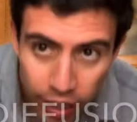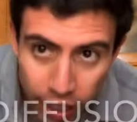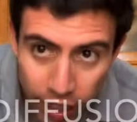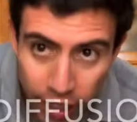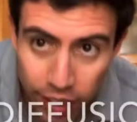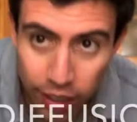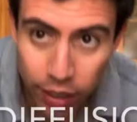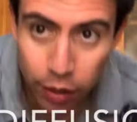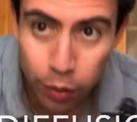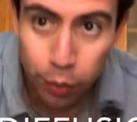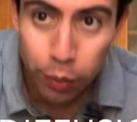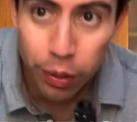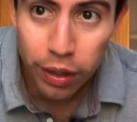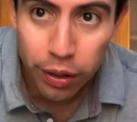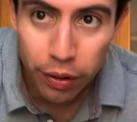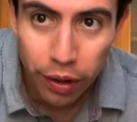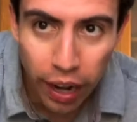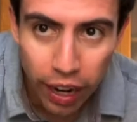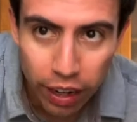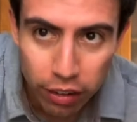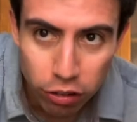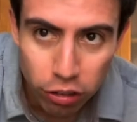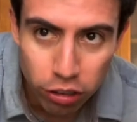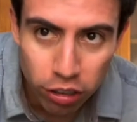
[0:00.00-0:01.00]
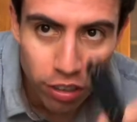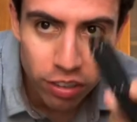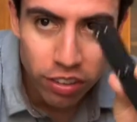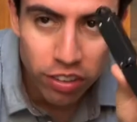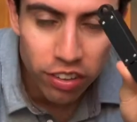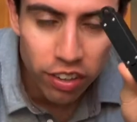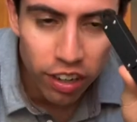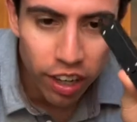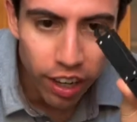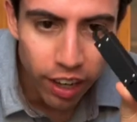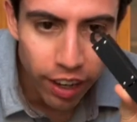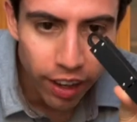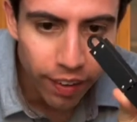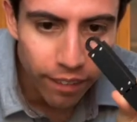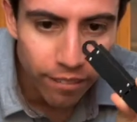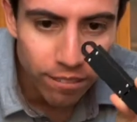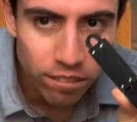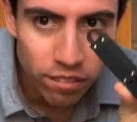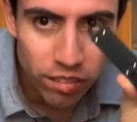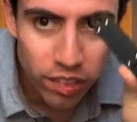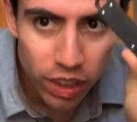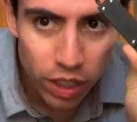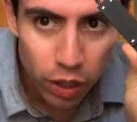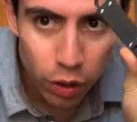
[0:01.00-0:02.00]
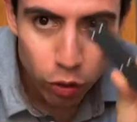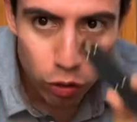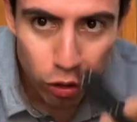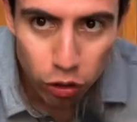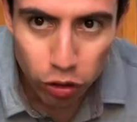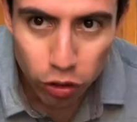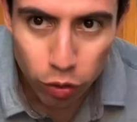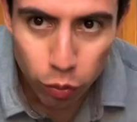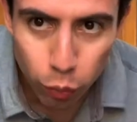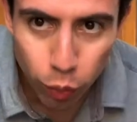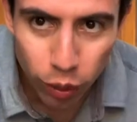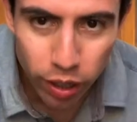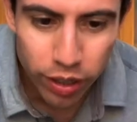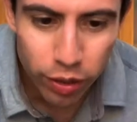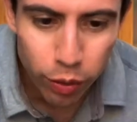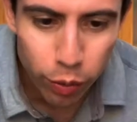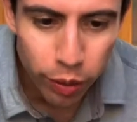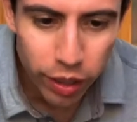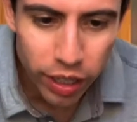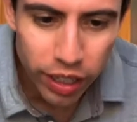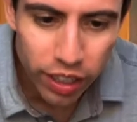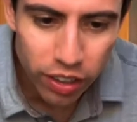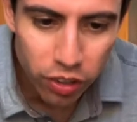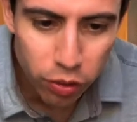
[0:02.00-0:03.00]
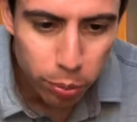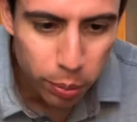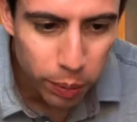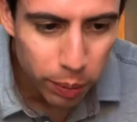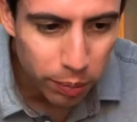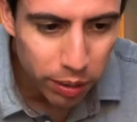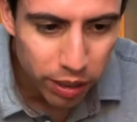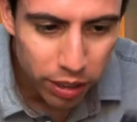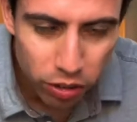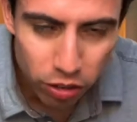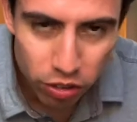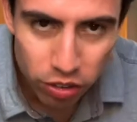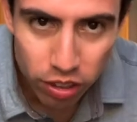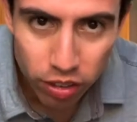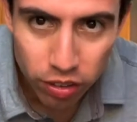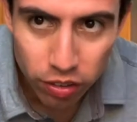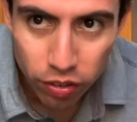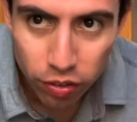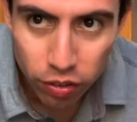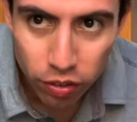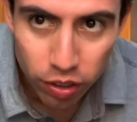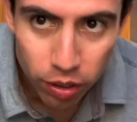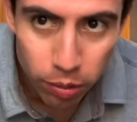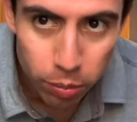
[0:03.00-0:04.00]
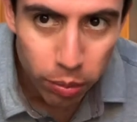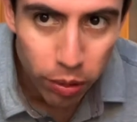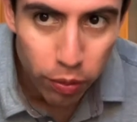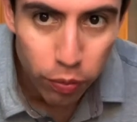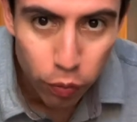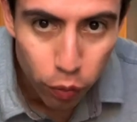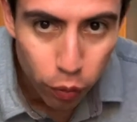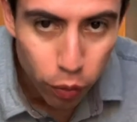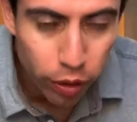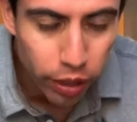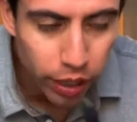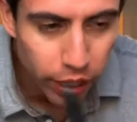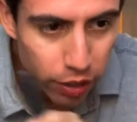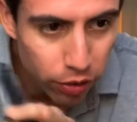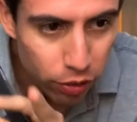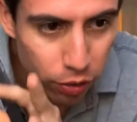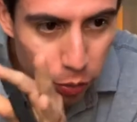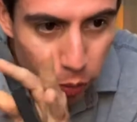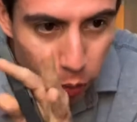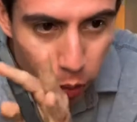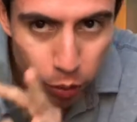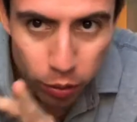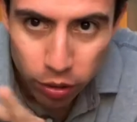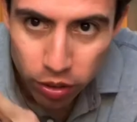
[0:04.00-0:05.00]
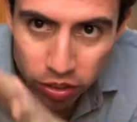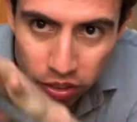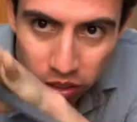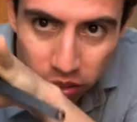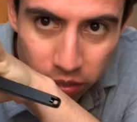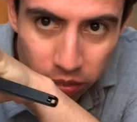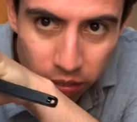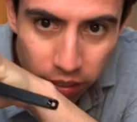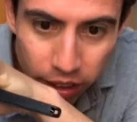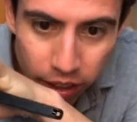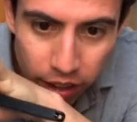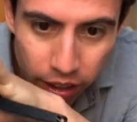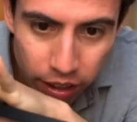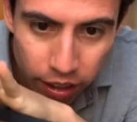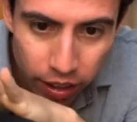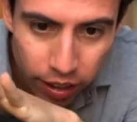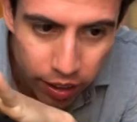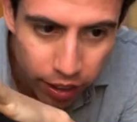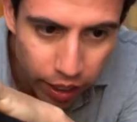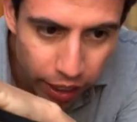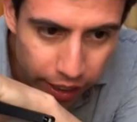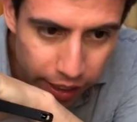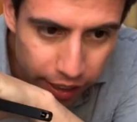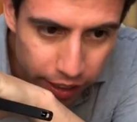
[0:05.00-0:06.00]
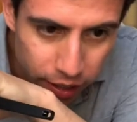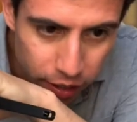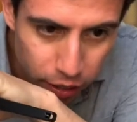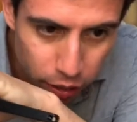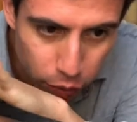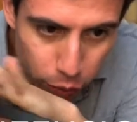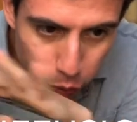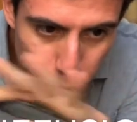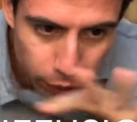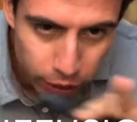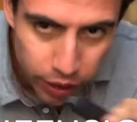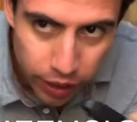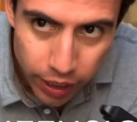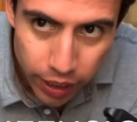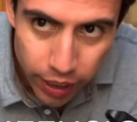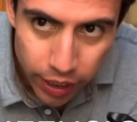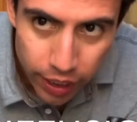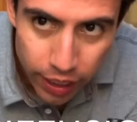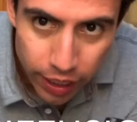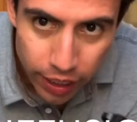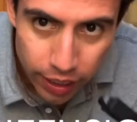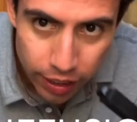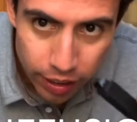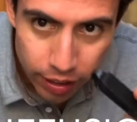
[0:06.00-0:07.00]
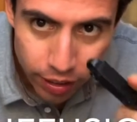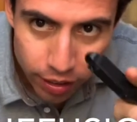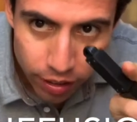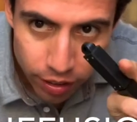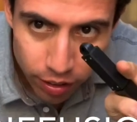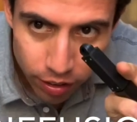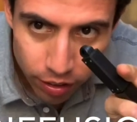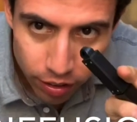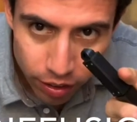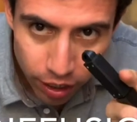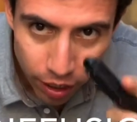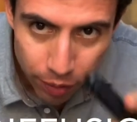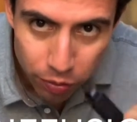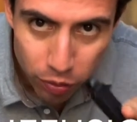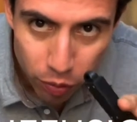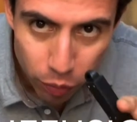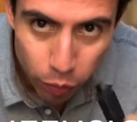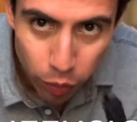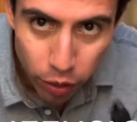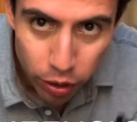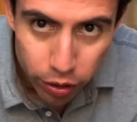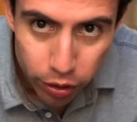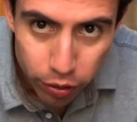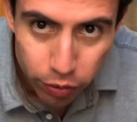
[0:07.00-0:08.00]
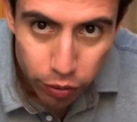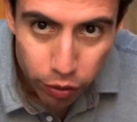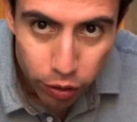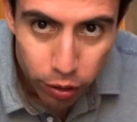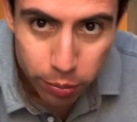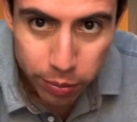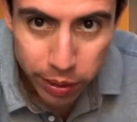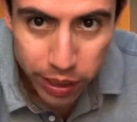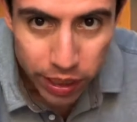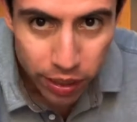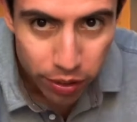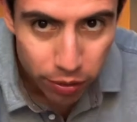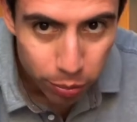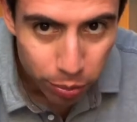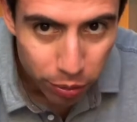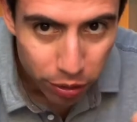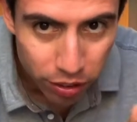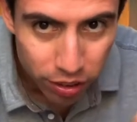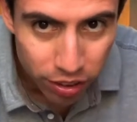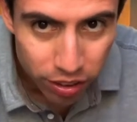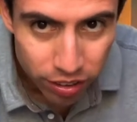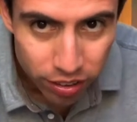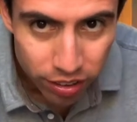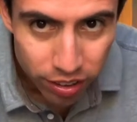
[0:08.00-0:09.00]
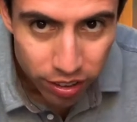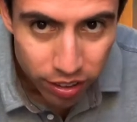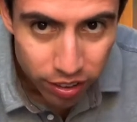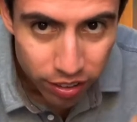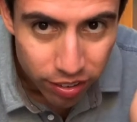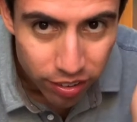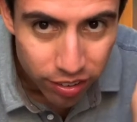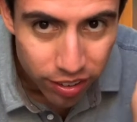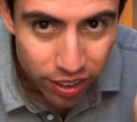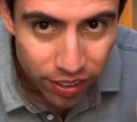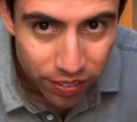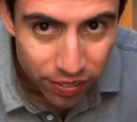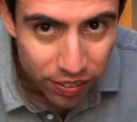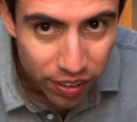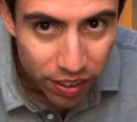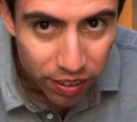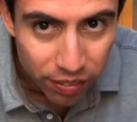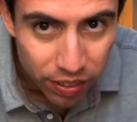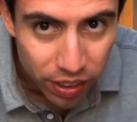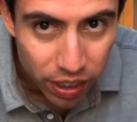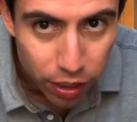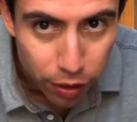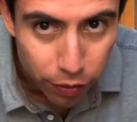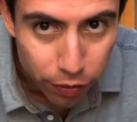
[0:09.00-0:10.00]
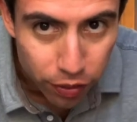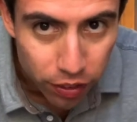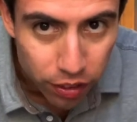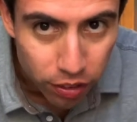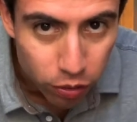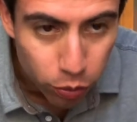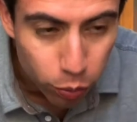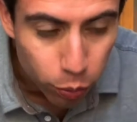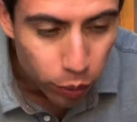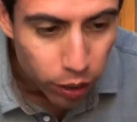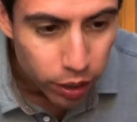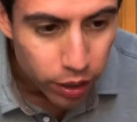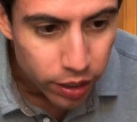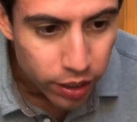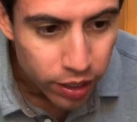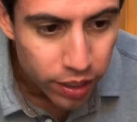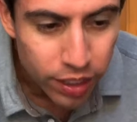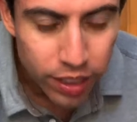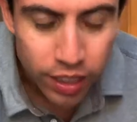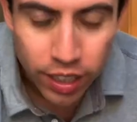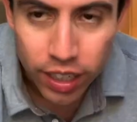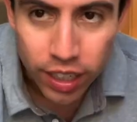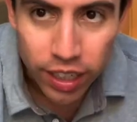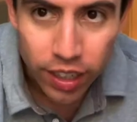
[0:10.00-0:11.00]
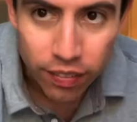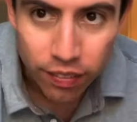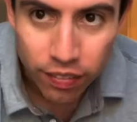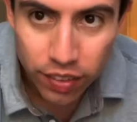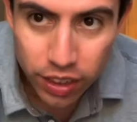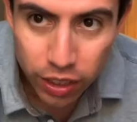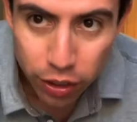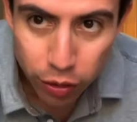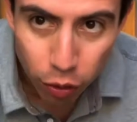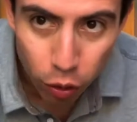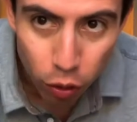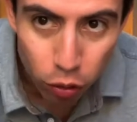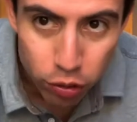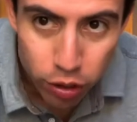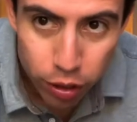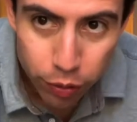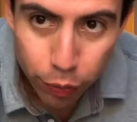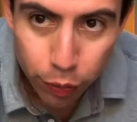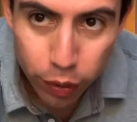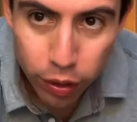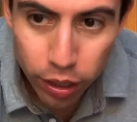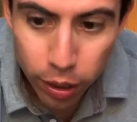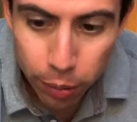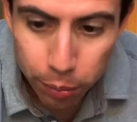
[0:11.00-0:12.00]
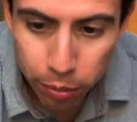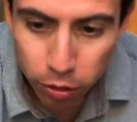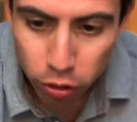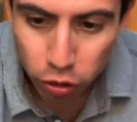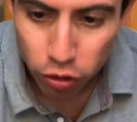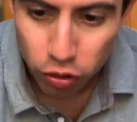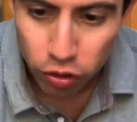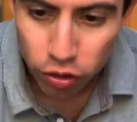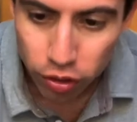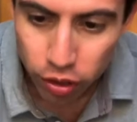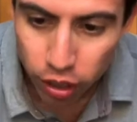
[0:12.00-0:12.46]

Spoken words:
Hello, interactions. Just one quick experiment, just as you've seen before. As you notice, I got 3 types of water in front of me. You probably could see the steam coming off this one, but they're all different temperatures.